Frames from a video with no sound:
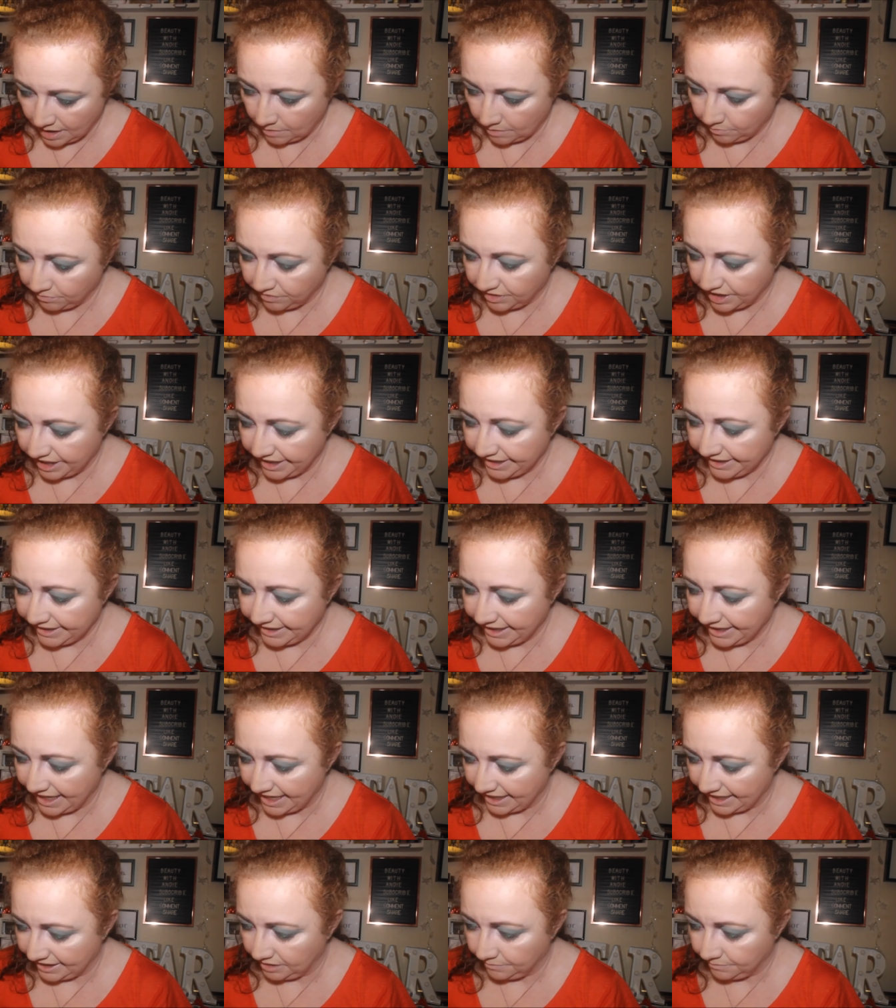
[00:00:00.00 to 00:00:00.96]
I'm
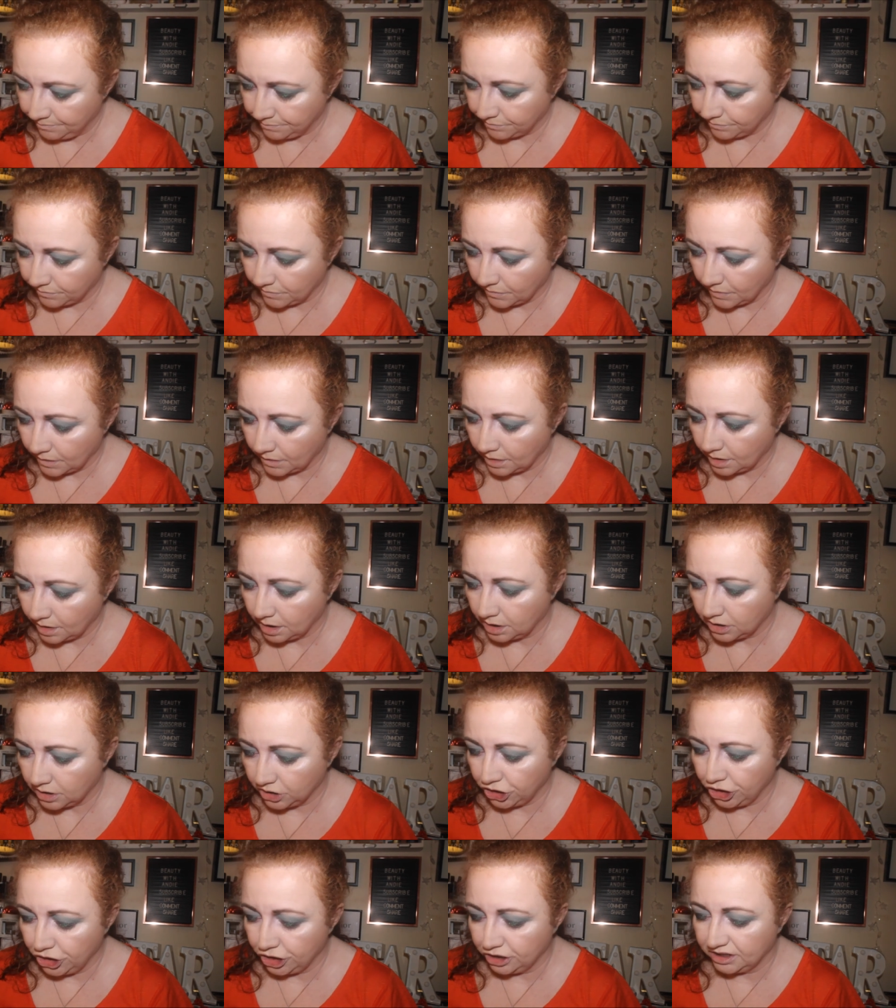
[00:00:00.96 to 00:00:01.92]
thinking
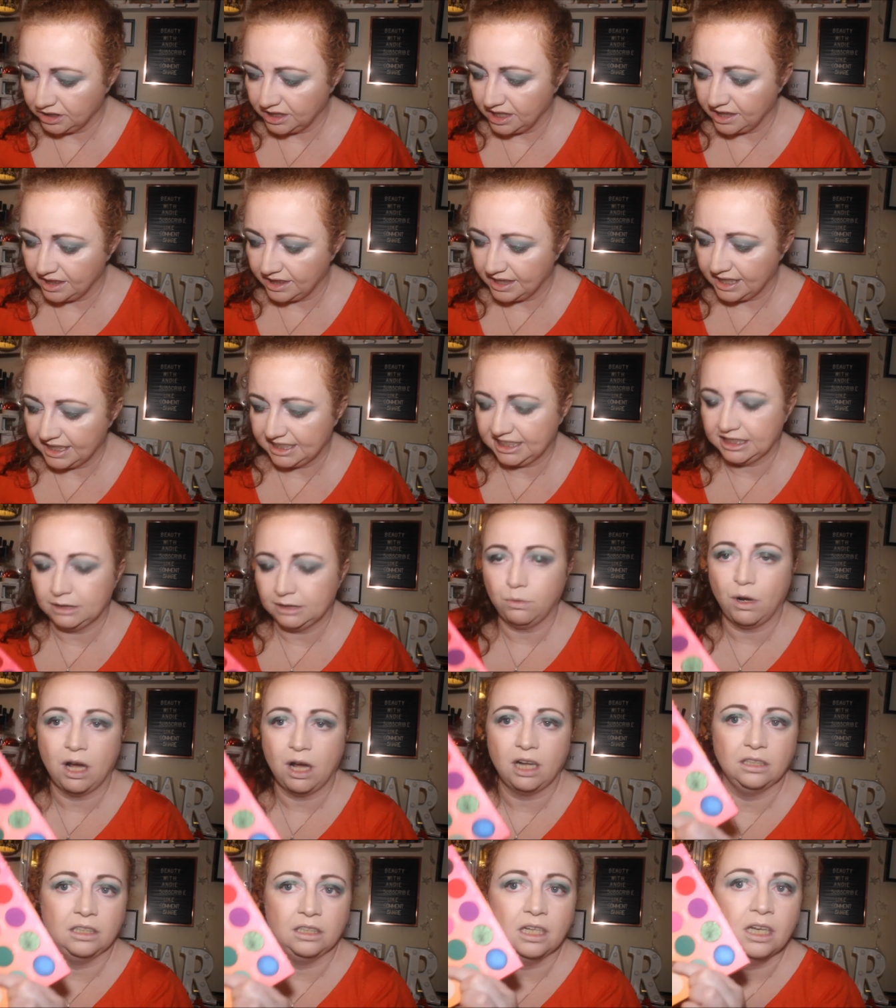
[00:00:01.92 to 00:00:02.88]
using this
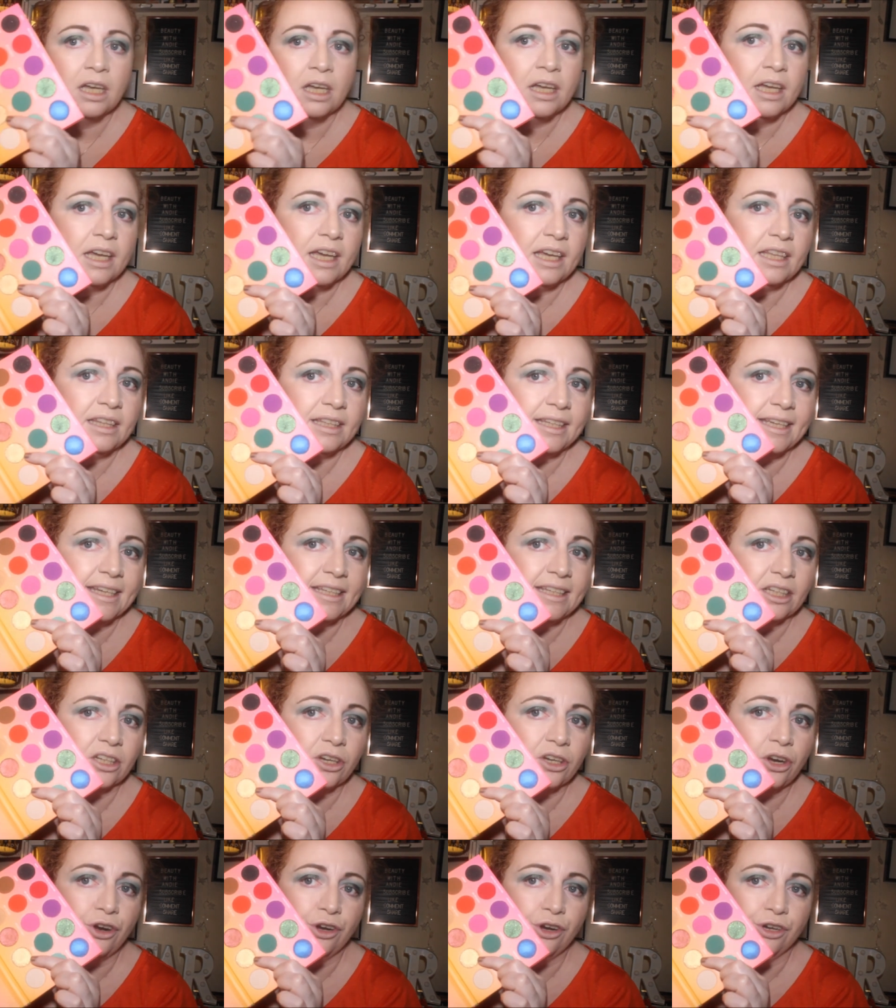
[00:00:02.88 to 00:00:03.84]
one in the
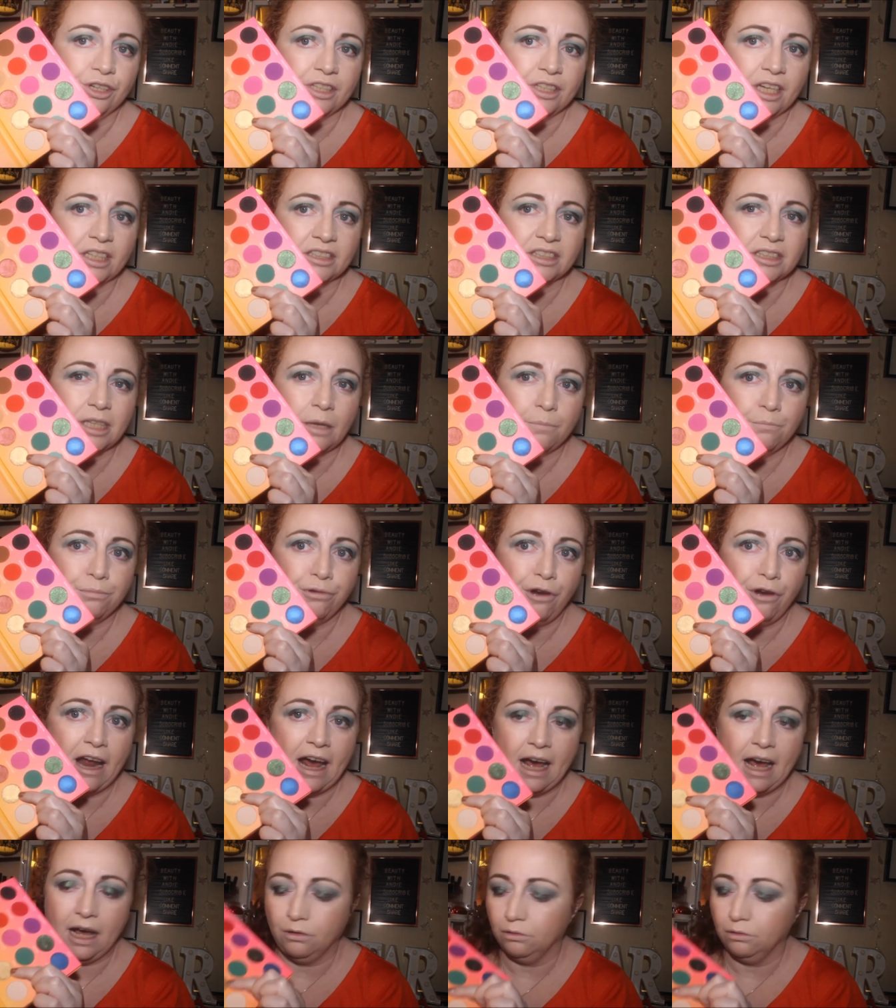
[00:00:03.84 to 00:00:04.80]
inner corners
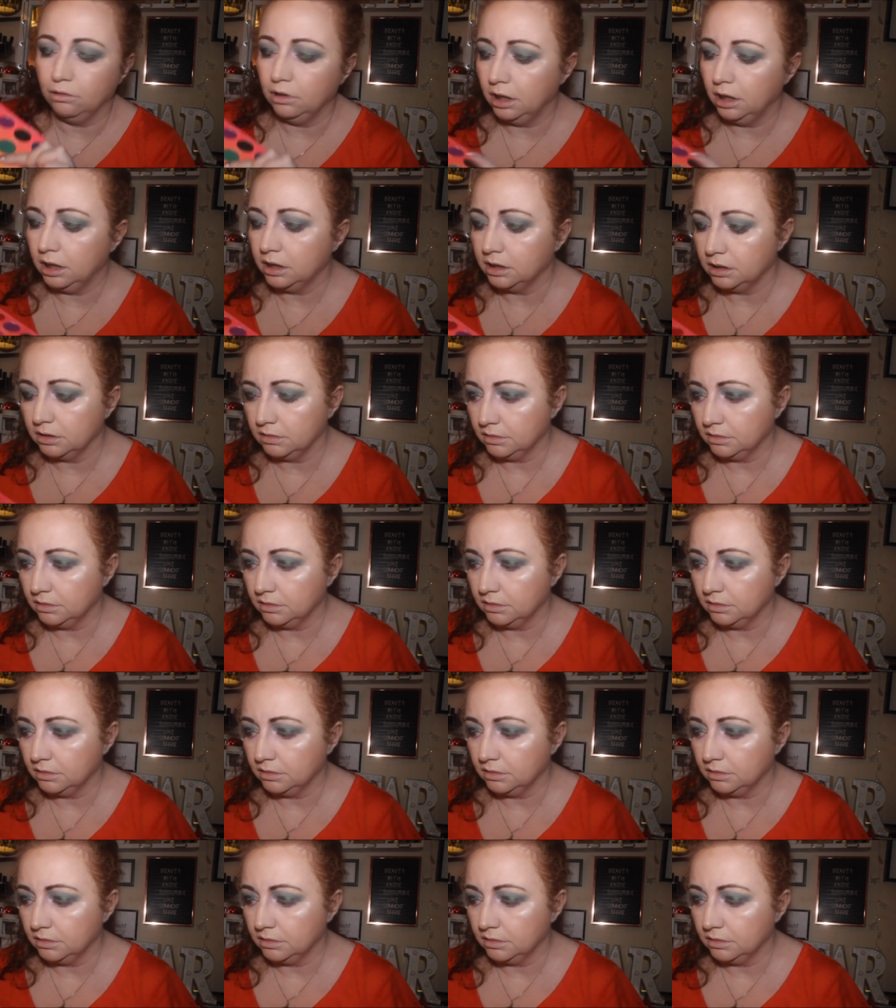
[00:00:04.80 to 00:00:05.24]
prowl.